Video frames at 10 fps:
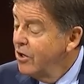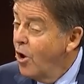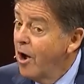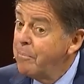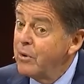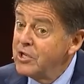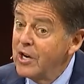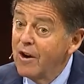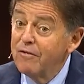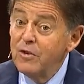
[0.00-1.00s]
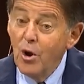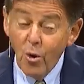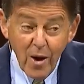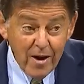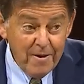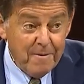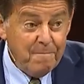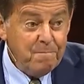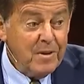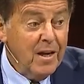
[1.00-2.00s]
God preserved Noah
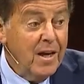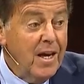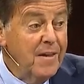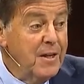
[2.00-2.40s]
in